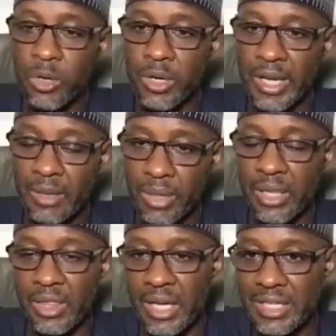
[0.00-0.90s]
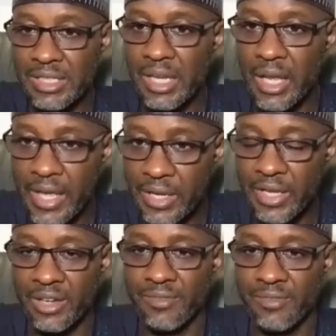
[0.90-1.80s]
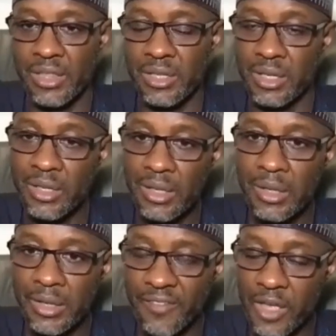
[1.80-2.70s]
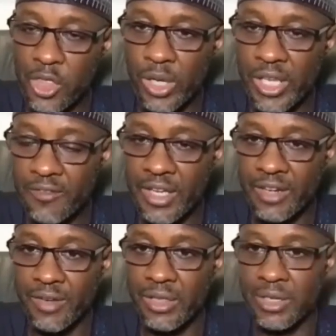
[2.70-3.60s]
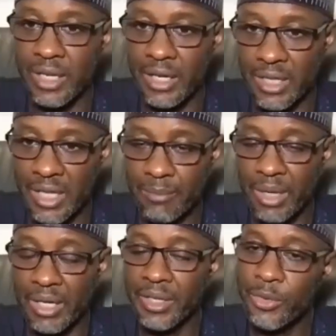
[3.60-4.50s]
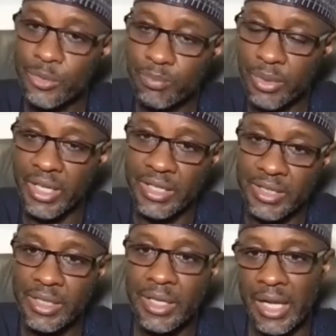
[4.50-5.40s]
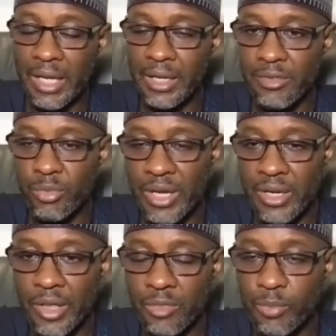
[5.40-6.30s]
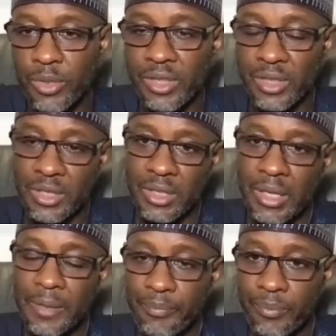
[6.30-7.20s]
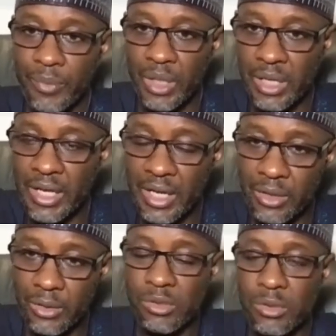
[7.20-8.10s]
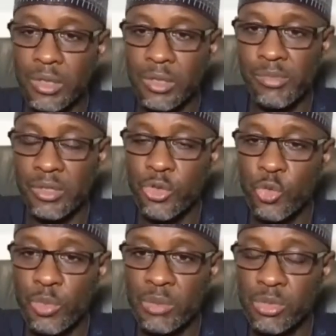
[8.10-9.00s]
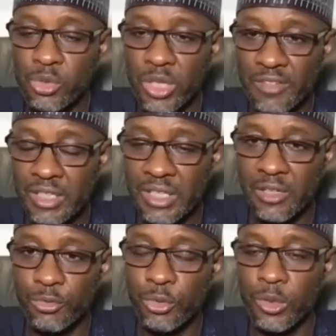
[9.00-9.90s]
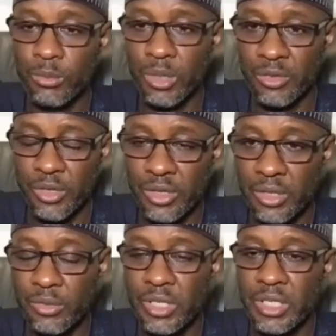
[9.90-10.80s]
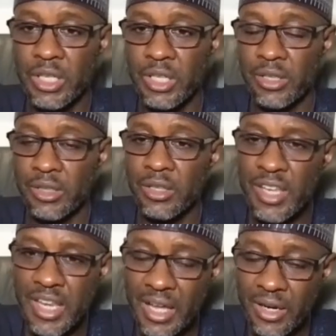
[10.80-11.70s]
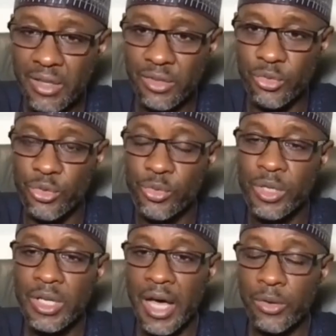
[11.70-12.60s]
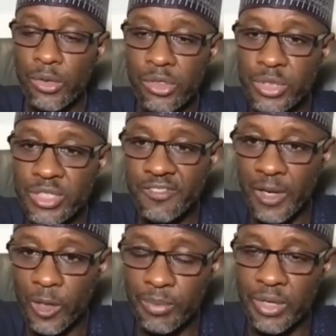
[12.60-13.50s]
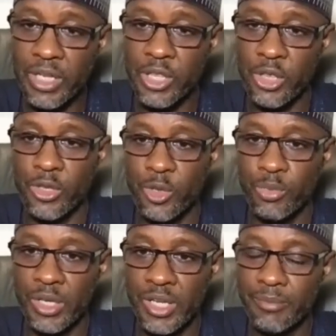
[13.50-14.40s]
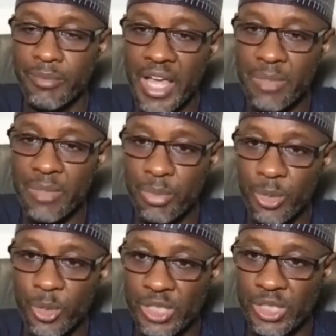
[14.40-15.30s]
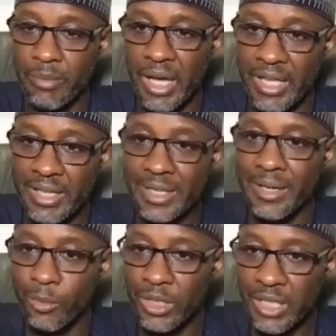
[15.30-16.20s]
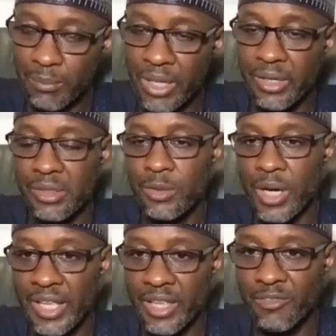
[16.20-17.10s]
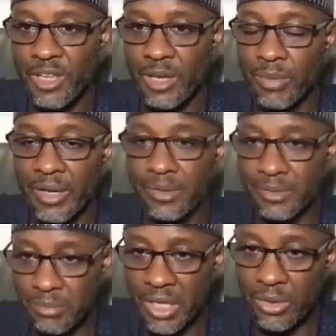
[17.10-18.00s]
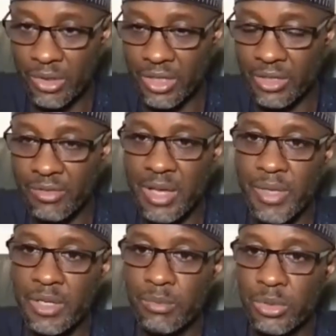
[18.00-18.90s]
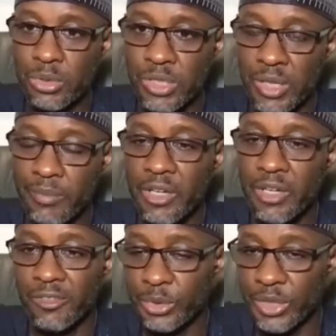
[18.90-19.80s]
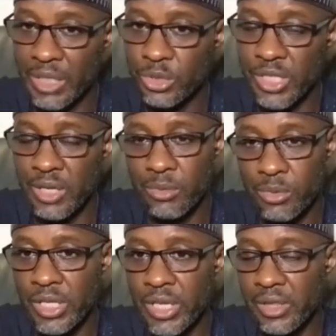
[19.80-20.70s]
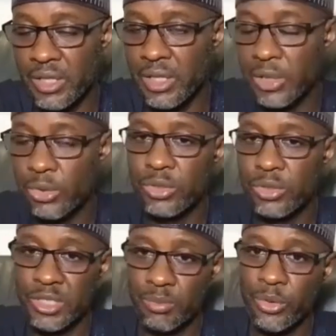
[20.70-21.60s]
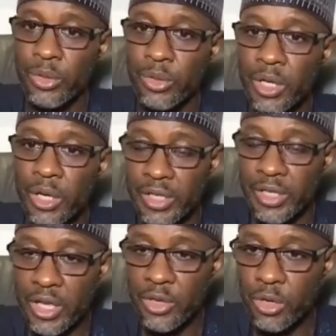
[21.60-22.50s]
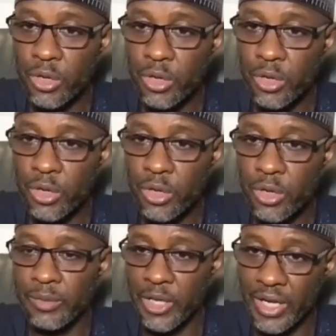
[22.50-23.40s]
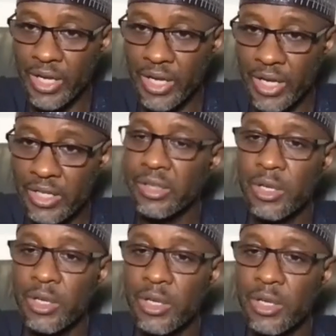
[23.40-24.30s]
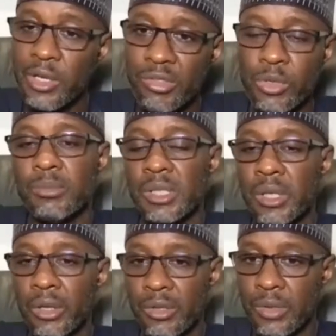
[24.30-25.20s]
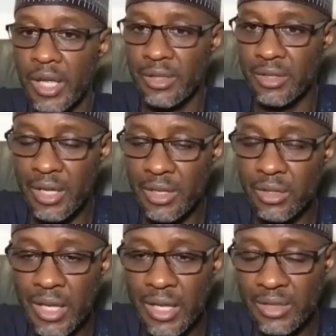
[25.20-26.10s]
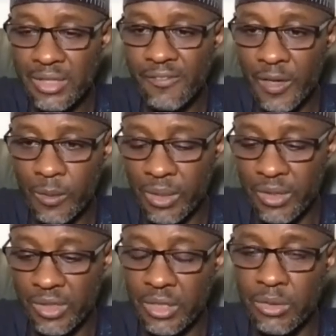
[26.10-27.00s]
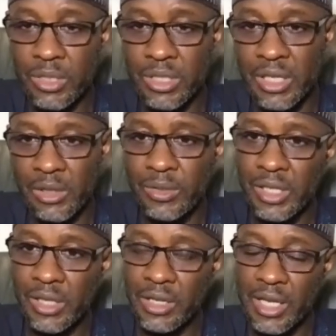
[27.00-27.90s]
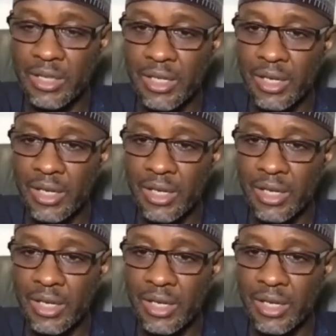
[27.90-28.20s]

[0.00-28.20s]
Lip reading: The burglar bars are delaying the adversary. Eventually, the adversary has a hammer. You would break it. And that is where the response layer also comes in. You should be able to have the telephone number of the security agency nearest to you and also develop a relationship with them. Buy pure water, buy water packs, go and give them and make yourself amenable to them. From time to time, go there, say hello to the DPO. The day you call him that you are in distress, he knows you, he will come. So let's develop our security along this layer.